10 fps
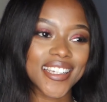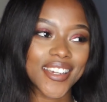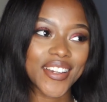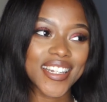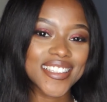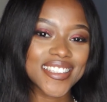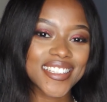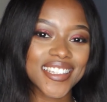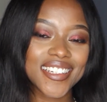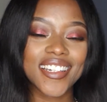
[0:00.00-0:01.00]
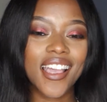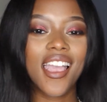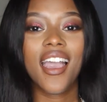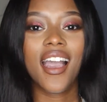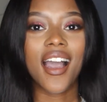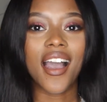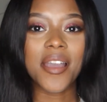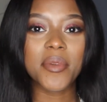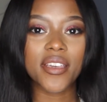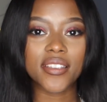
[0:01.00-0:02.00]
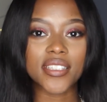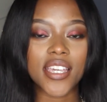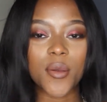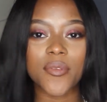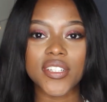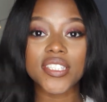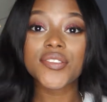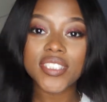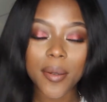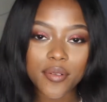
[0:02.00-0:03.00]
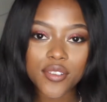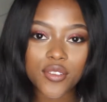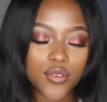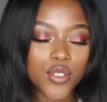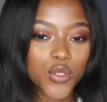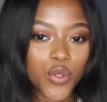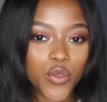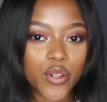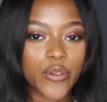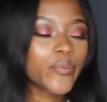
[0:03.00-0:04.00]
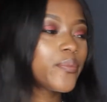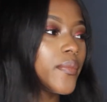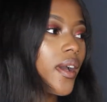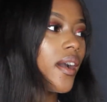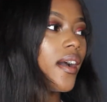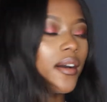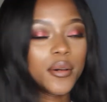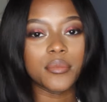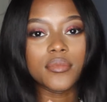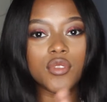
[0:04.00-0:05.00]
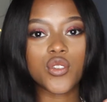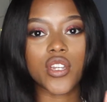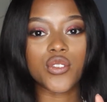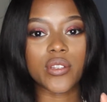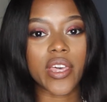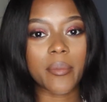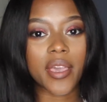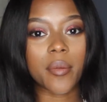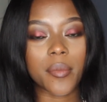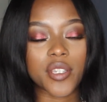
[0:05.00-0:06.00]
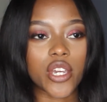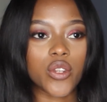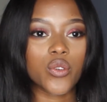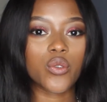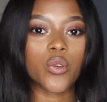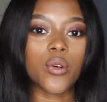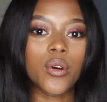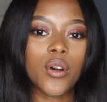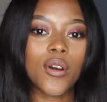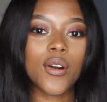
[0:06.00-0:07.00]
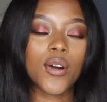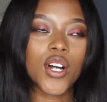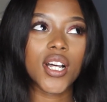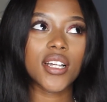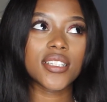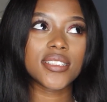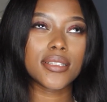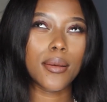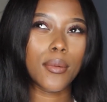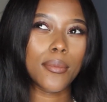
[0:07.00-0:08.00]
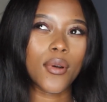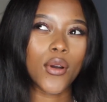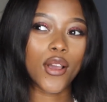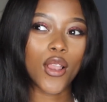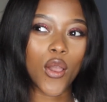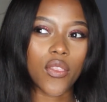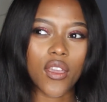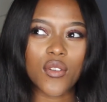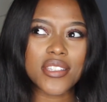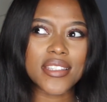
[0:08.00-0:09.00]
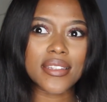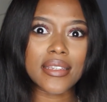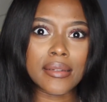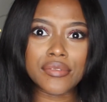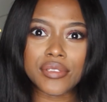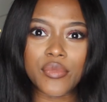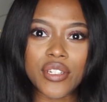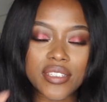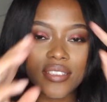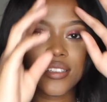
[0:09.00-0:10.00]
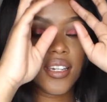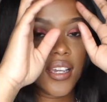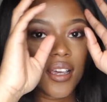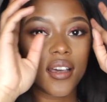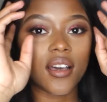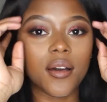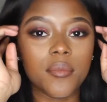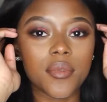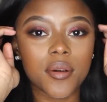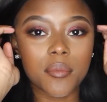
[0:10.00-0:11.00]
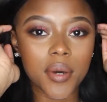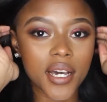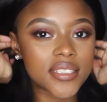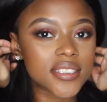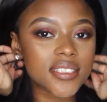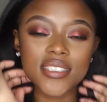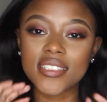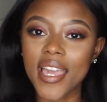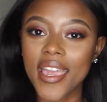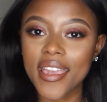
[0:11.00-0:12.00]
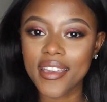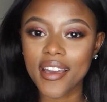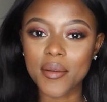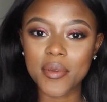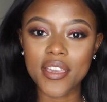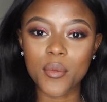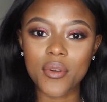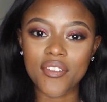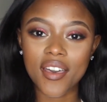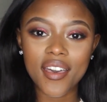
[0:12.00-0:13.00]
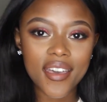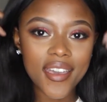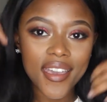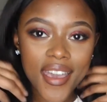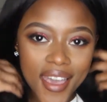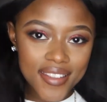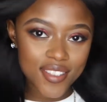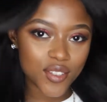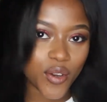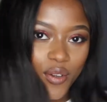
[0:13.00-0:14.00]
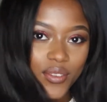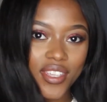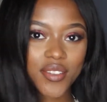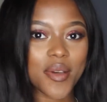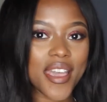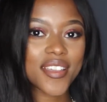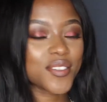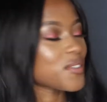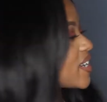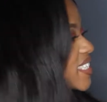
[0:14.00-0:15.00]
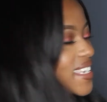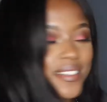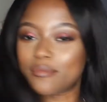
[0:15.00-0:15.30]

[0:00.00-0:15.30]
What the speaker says: here it is. I'm here today with a different type of tutorial. Usually I do like makeup on my channel or clothing recently for some reason. But today I'm here with a hair tutorial. That's why my hair's all crazy.